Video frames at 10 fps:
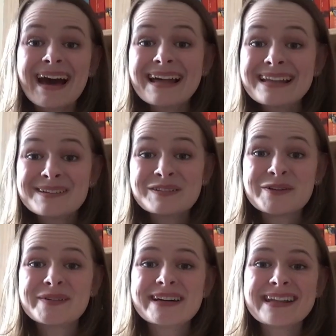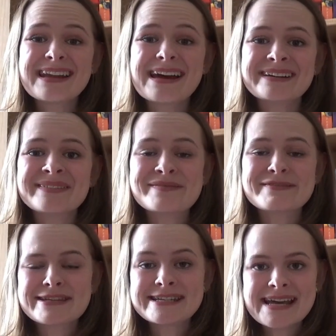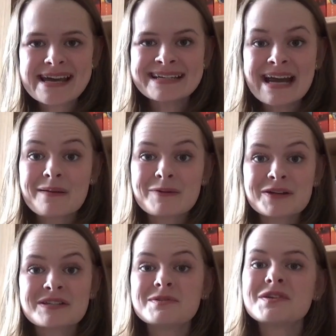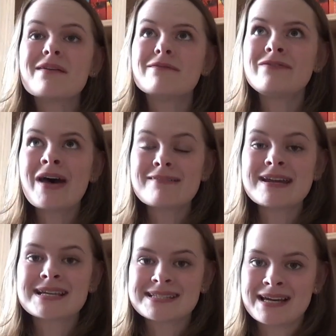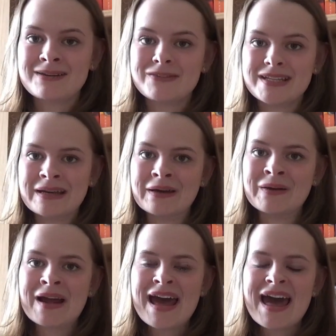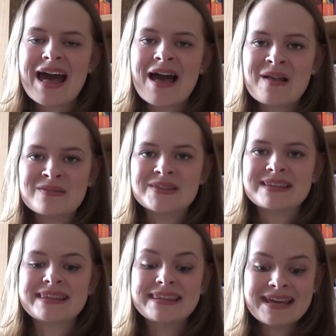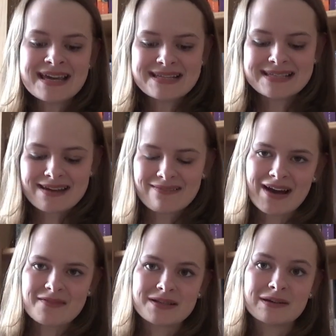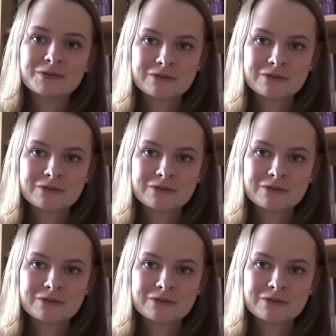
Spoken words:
Hello everyone, today I'm going to be doing a very exciting video, and this arrived,